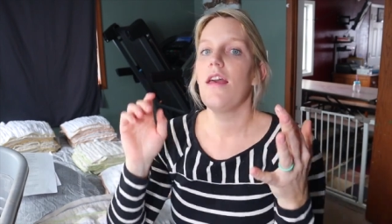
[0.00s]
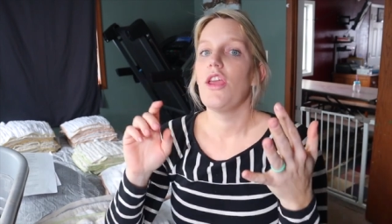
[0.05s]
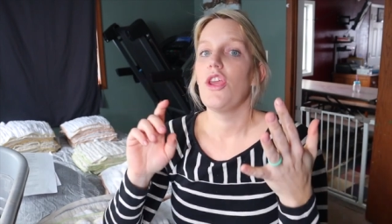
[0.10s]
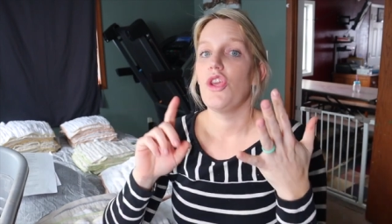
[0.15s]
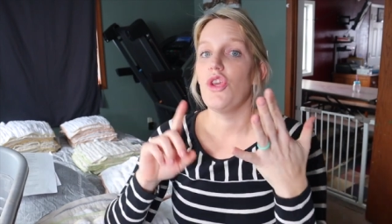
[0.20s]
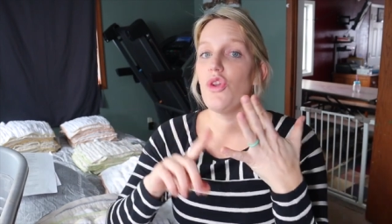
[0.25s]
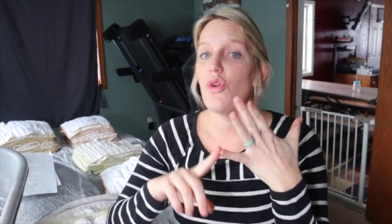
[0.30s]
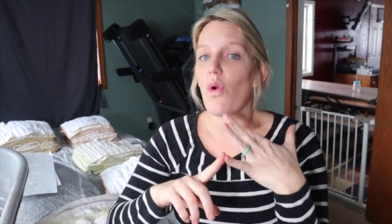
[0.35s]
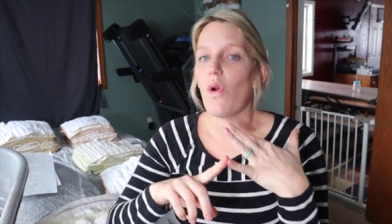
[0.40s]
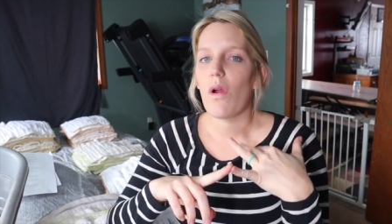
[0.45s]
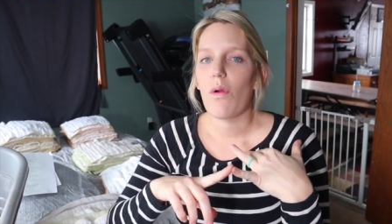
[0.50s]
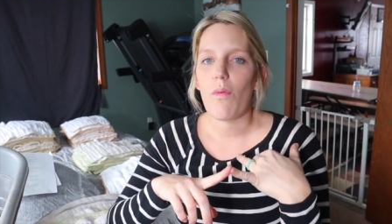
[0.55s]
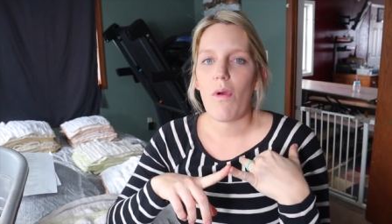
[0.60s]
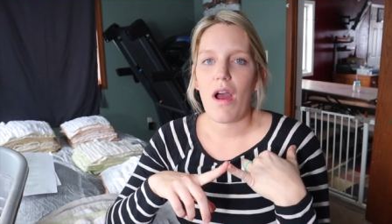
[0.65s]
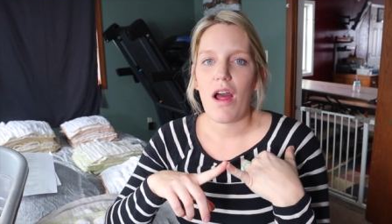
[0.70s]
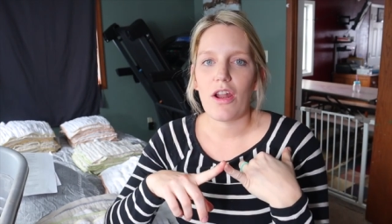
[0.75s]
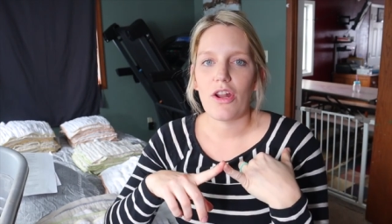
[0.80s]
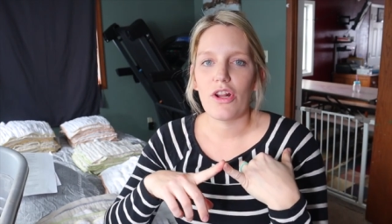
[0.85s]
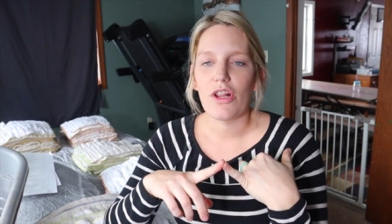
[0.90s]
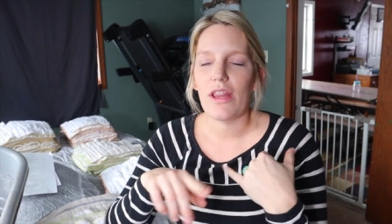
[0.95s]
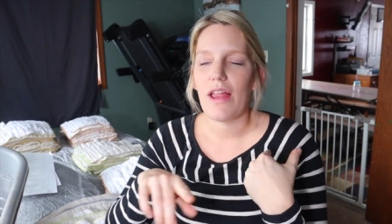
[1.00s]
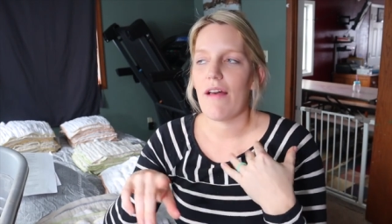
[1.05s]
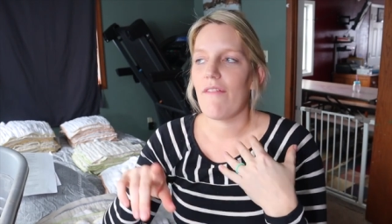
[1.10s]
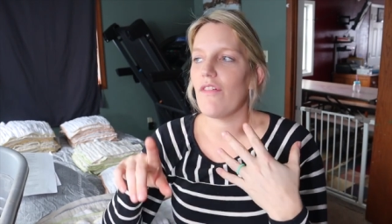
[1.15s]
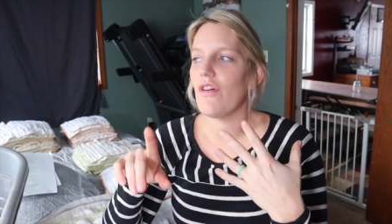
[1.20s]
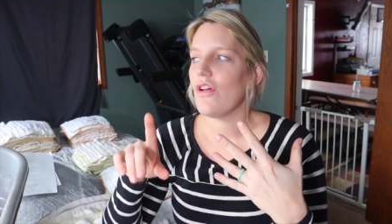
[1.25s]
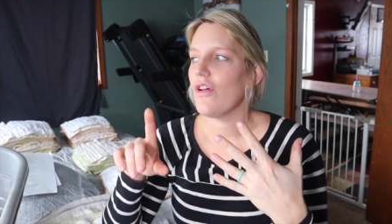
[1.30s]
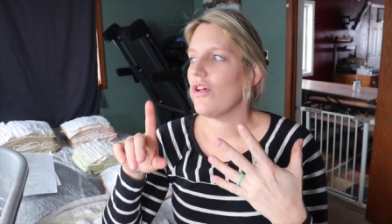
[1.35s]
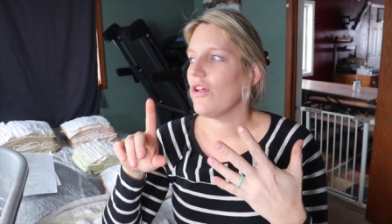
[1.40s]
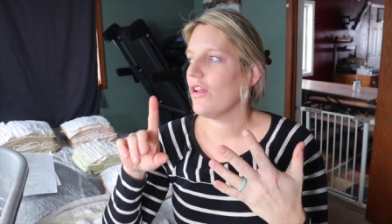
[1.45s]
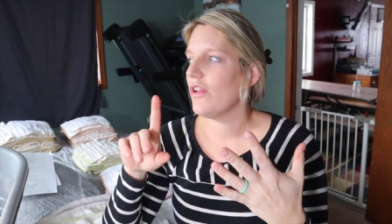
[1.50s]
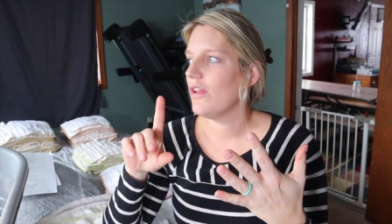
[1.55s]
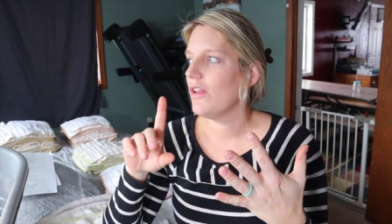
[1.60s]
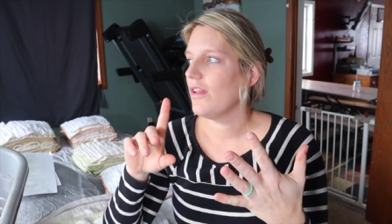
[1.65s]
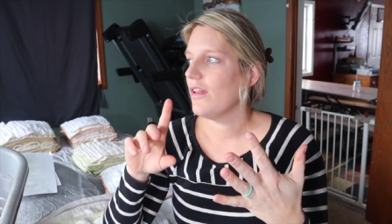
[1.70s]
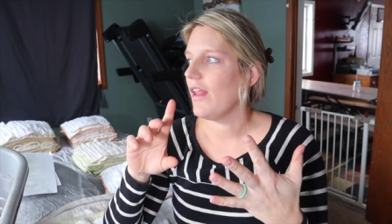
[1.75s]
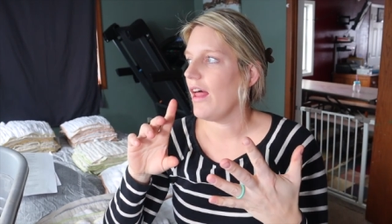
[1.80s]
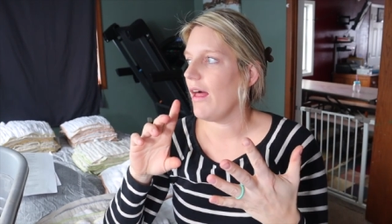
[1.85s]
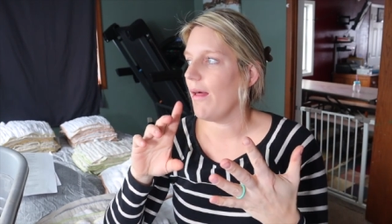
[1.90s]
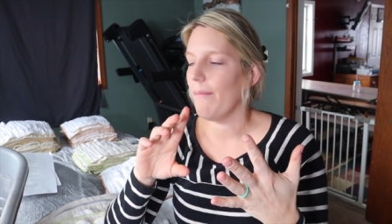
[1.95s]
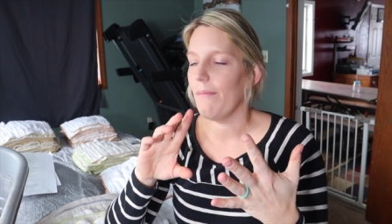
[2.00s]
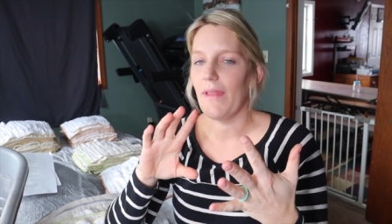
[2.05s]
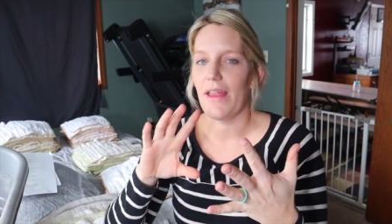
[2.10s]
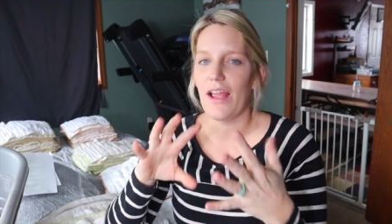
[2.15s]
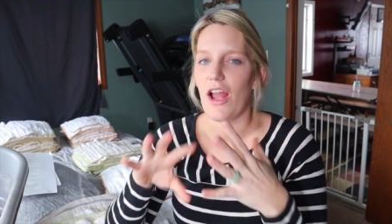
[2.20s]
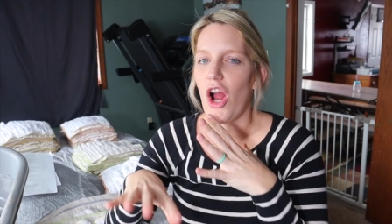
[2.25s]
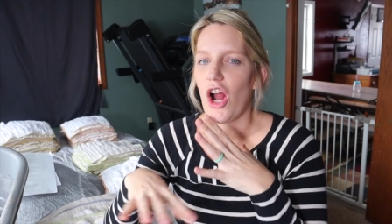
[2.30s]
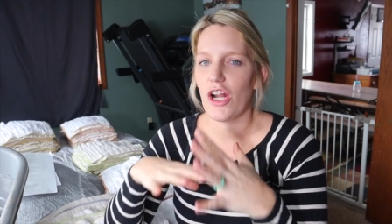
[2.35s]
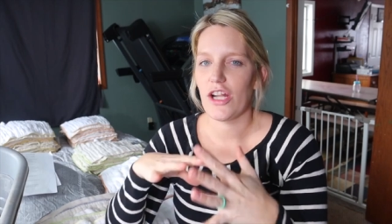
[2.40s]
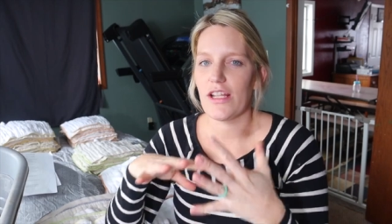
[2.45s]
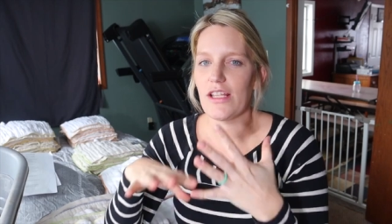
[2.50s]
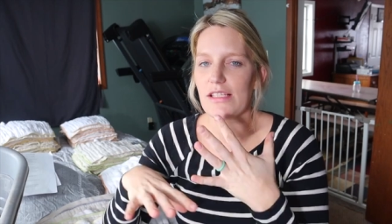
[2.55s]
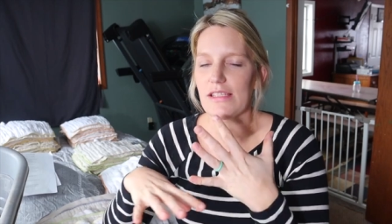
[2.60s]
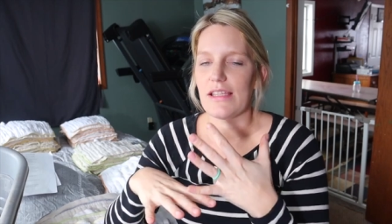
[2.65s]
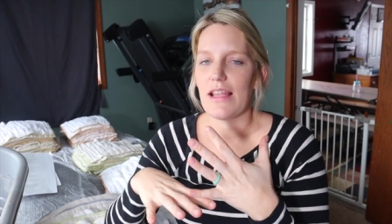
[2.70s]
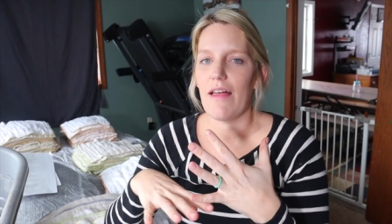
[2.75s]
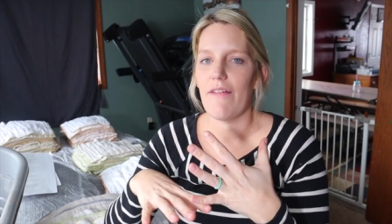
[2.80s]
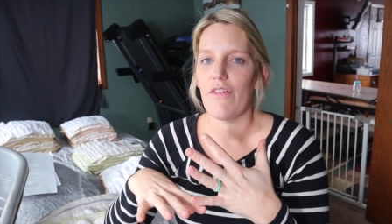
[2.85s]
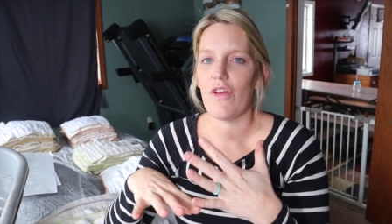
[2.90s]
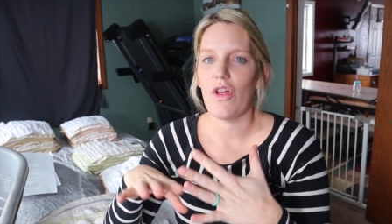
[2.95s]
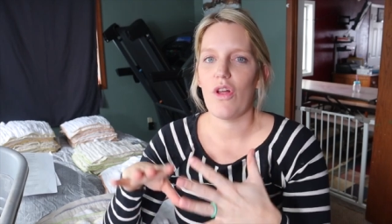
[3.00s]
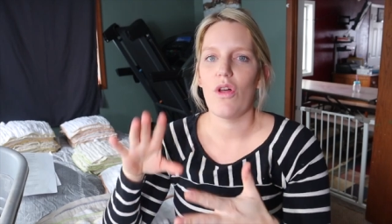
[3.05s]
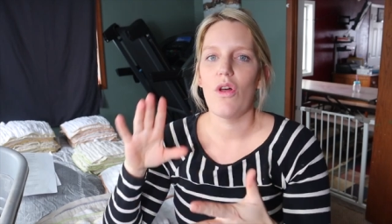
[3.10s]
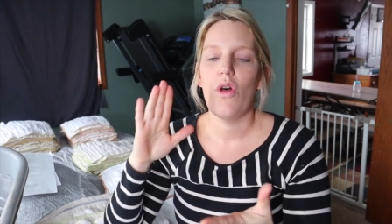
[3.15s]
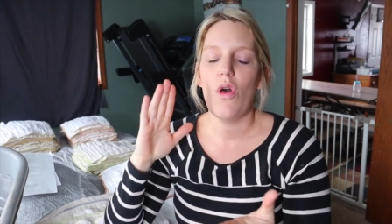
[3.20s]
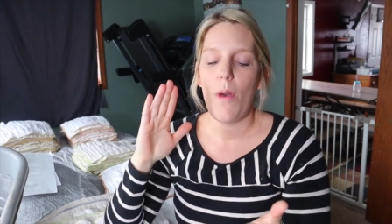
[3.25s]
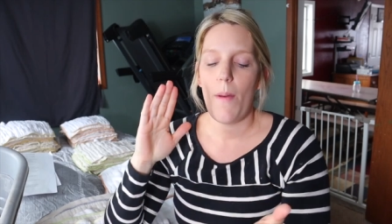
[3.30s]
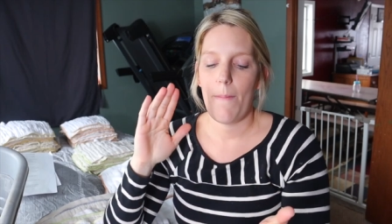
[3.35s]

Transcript: your water level, um, like hardness level,